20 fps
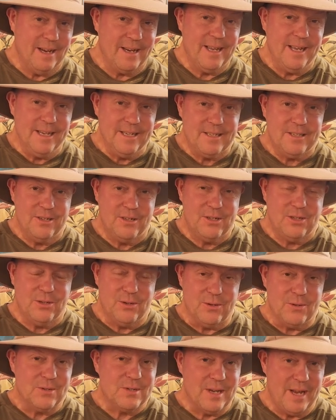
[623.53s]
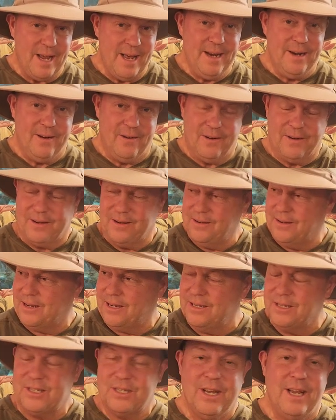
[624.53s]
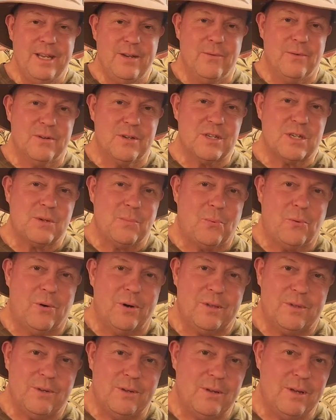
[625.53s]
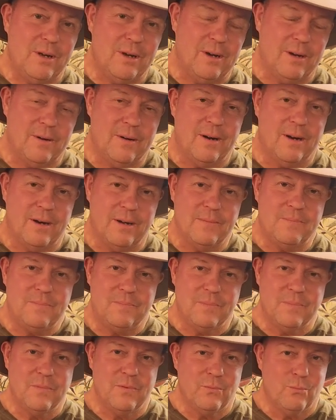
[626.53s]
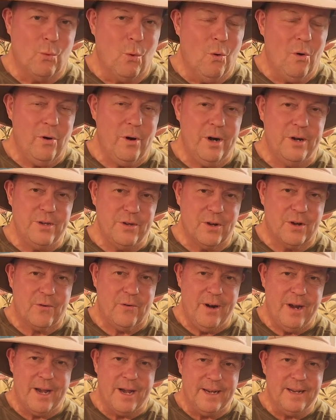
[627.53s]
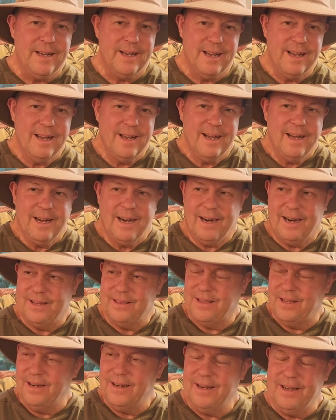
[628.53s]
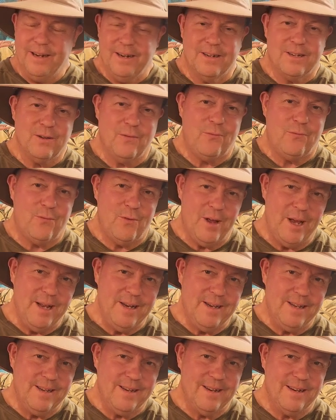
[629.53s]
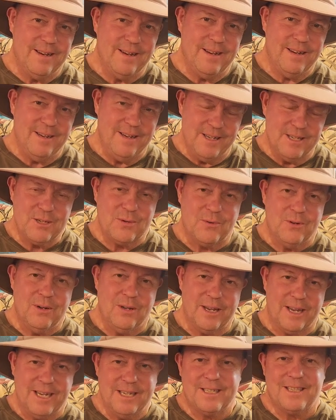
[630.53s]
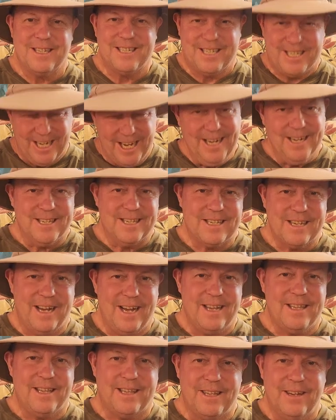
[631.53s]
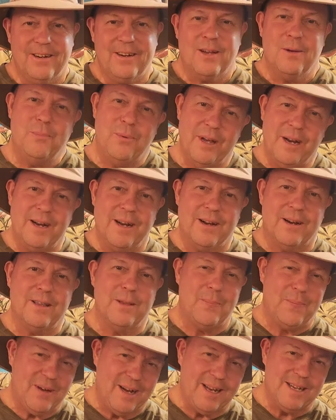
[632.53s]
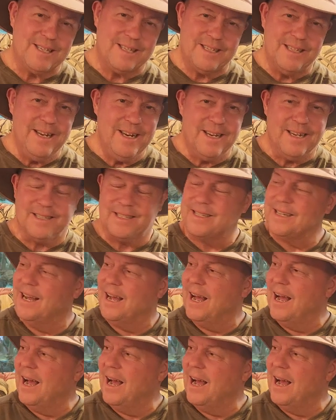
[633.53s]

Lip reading: against the Jews and are continuing to support the war in Ukraine. They're going to defend Israel against the genocide that they're committing on the Palestinians.